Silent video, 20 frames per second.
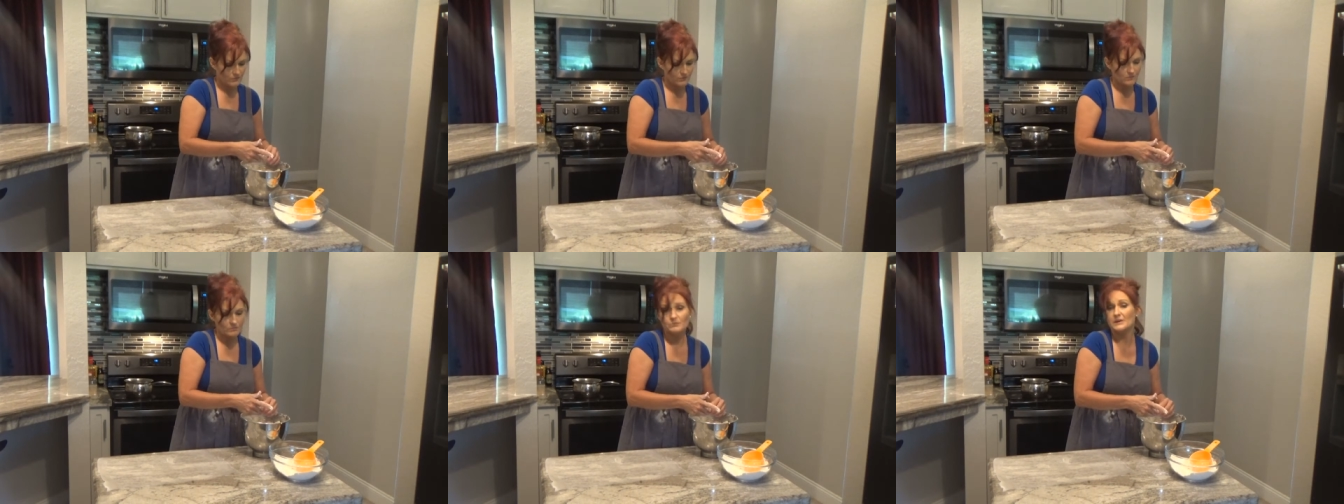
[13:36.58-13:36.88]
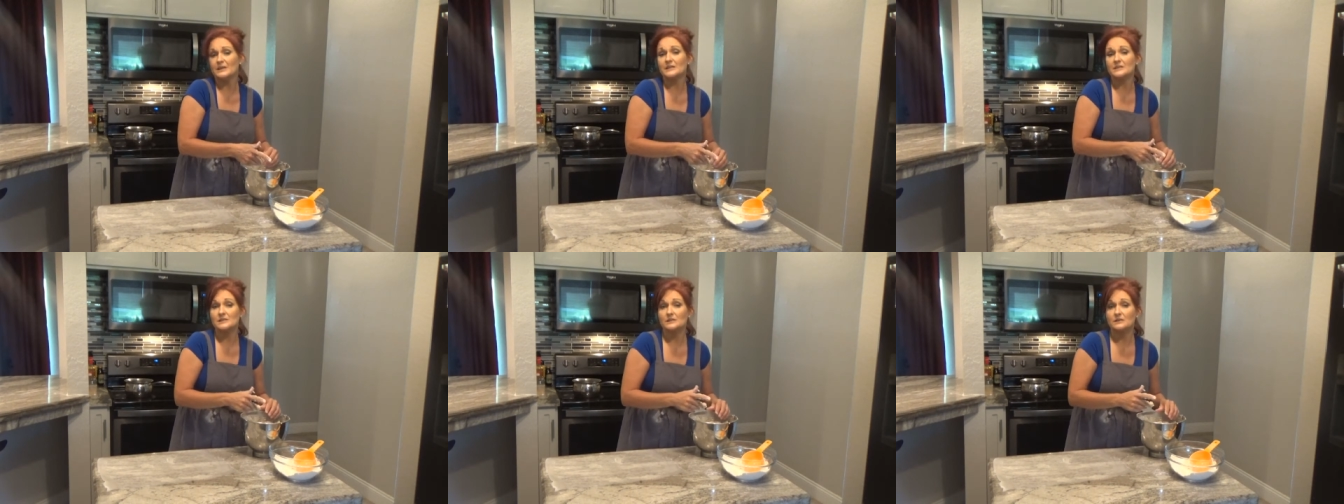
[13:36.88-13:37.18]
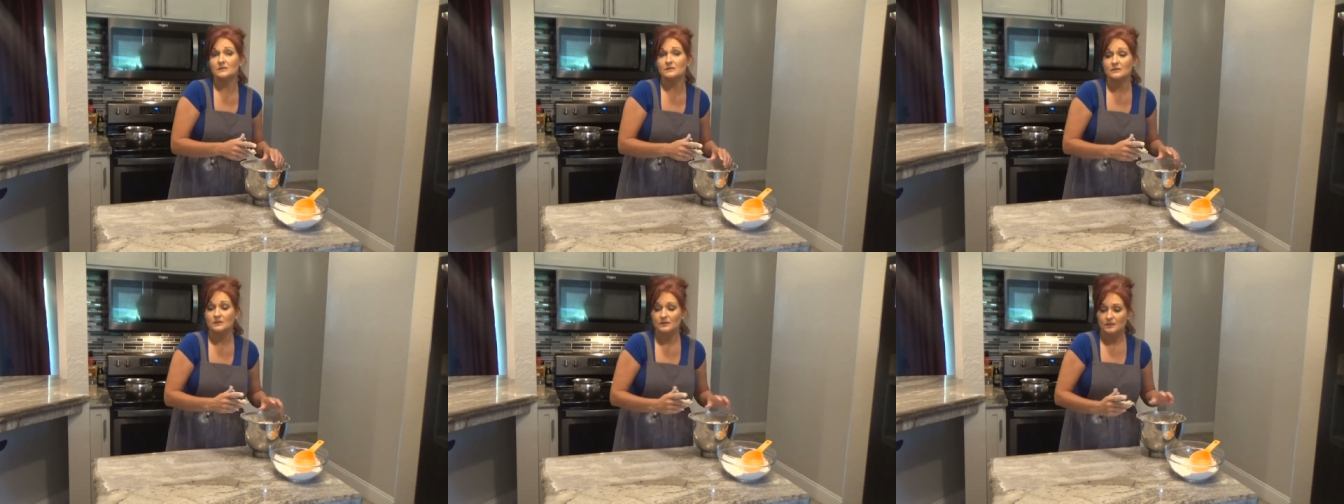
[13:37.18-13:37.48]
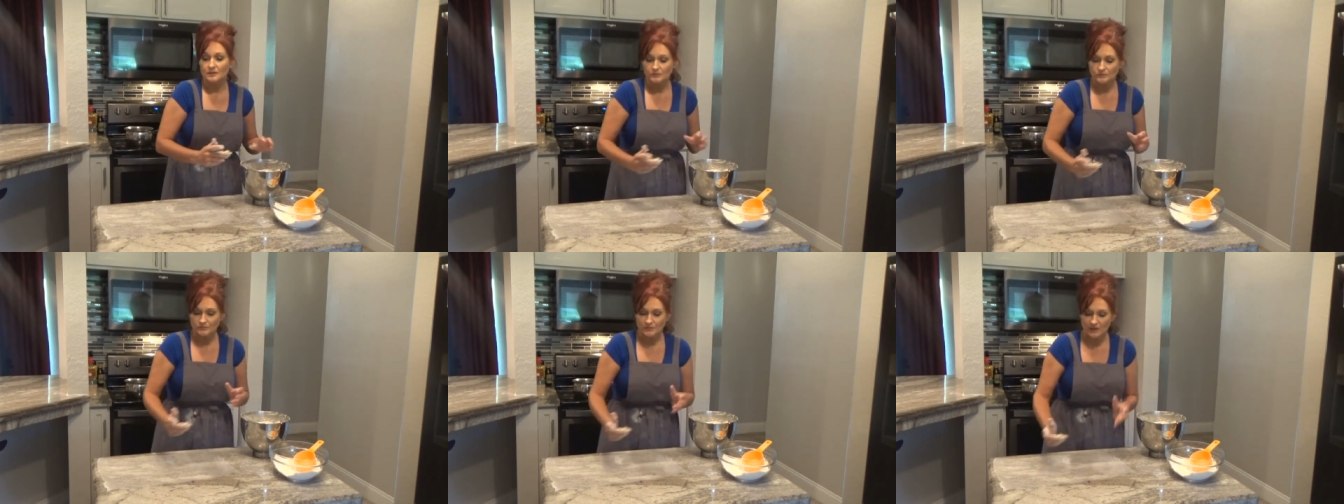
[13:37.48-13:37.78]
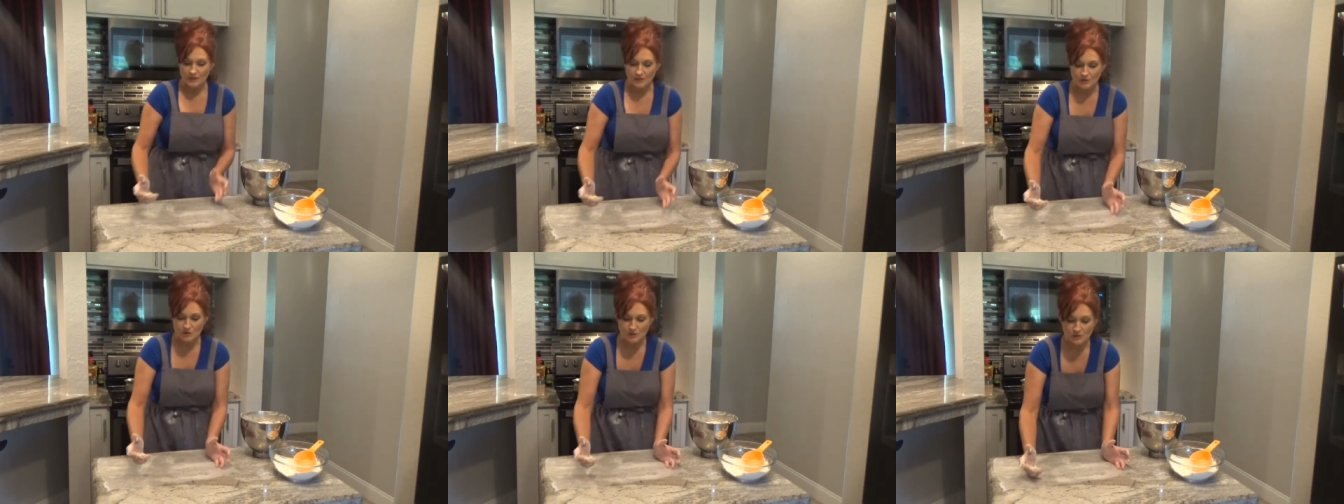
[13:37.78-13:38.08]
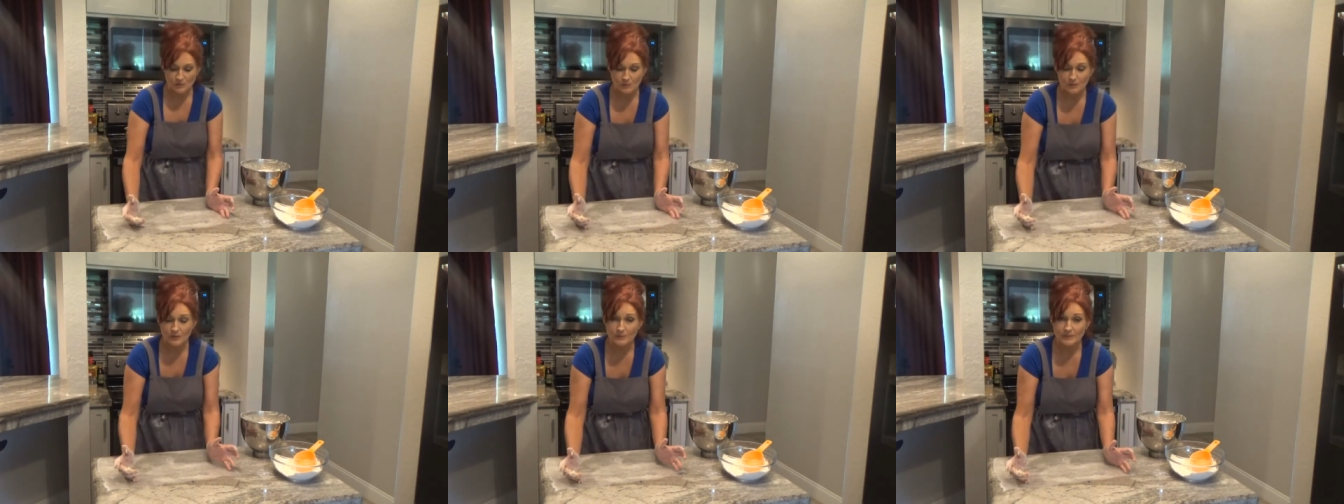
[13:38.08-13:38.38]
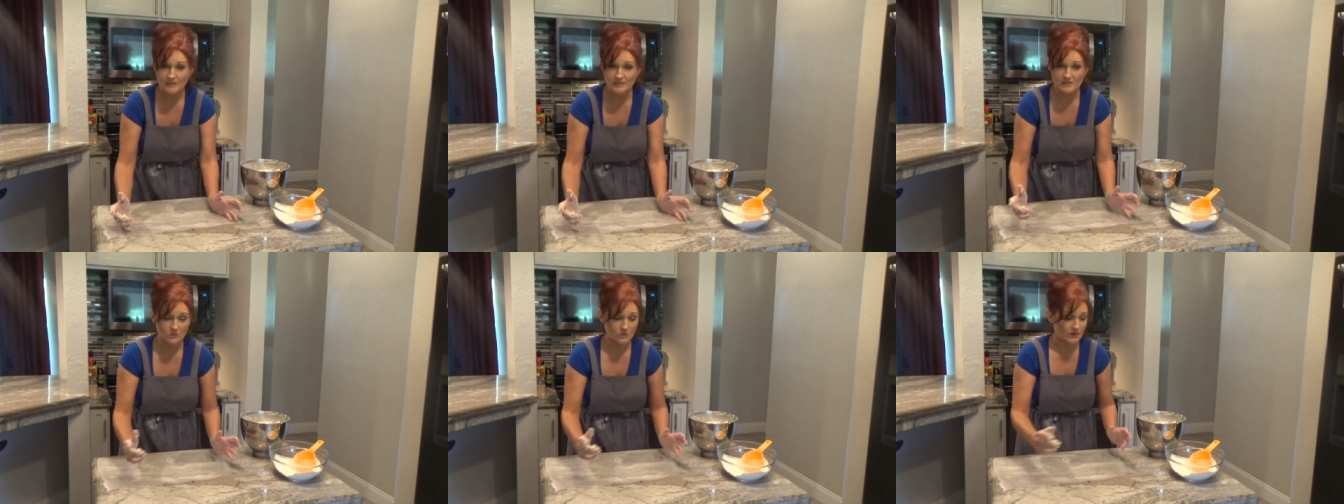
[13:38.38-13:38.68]
mix it. I usually put a
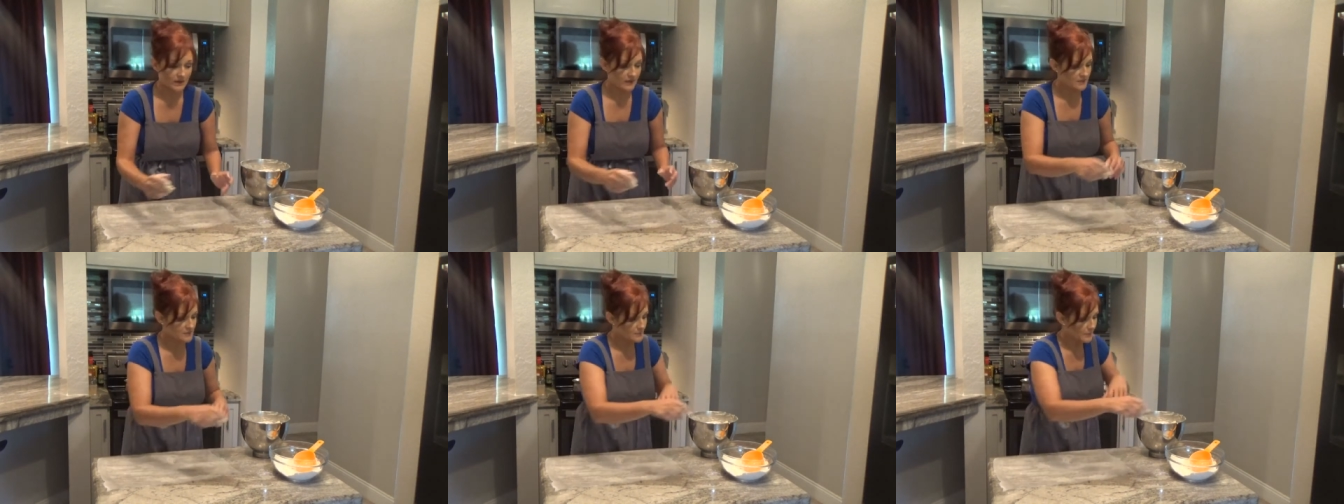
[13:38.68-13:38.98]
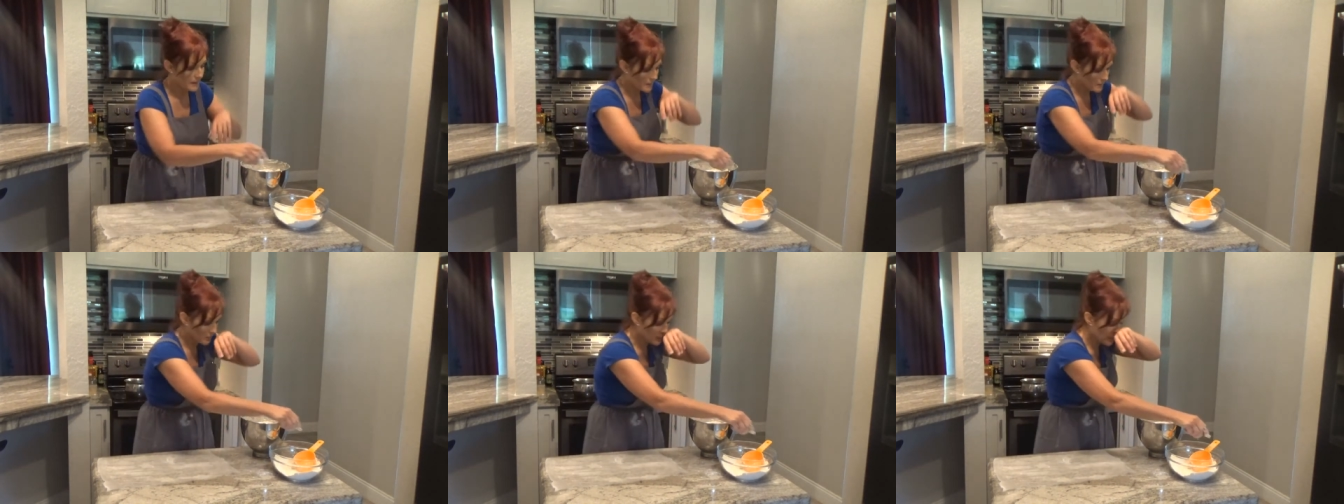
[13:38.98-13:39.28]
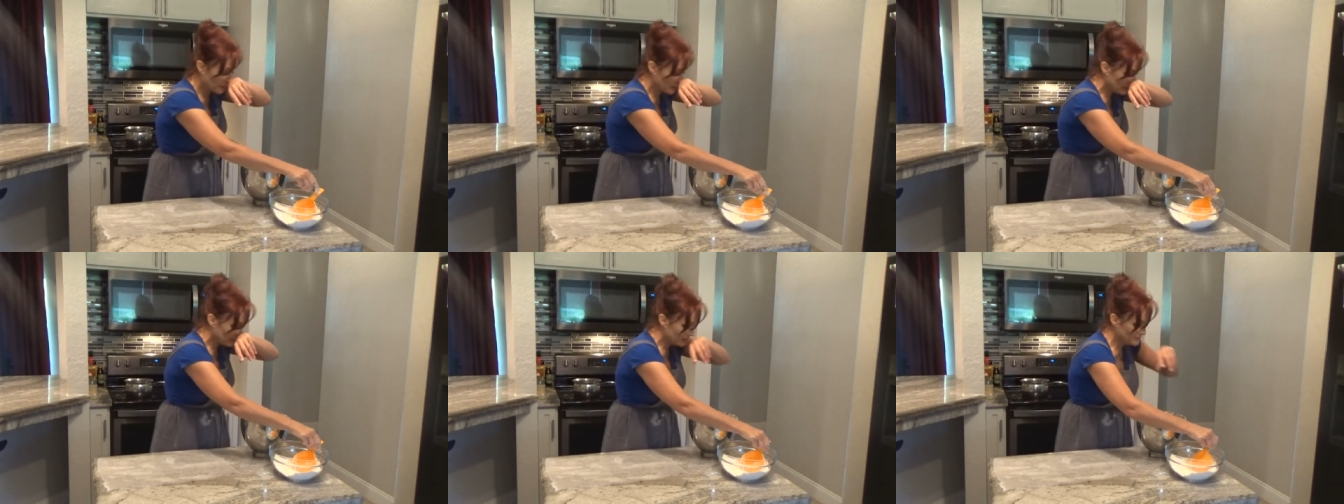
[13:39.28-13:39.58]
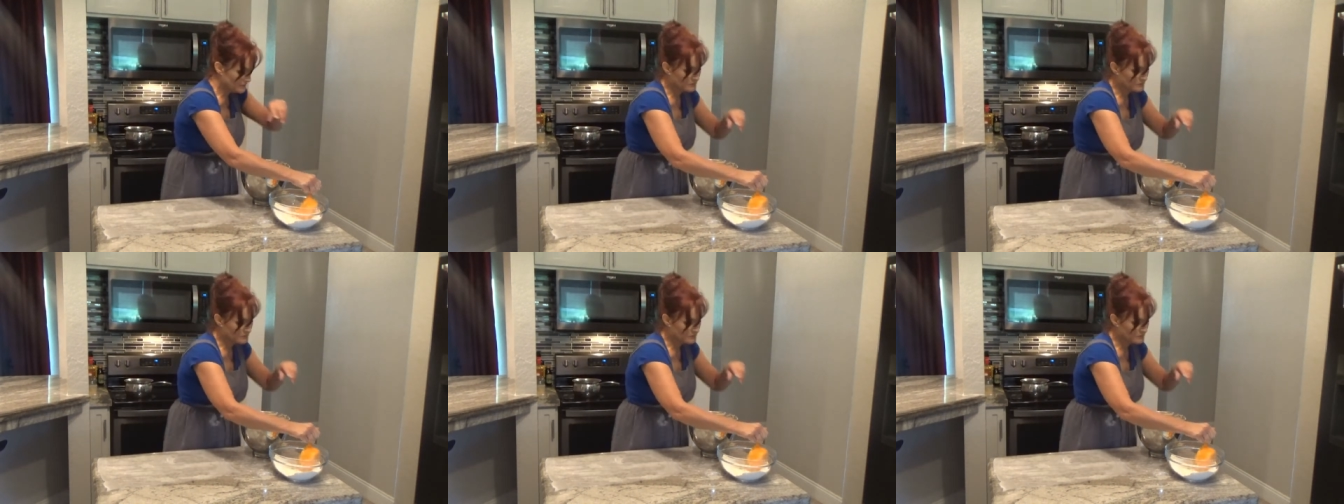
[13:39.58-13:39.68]
piece of wax paper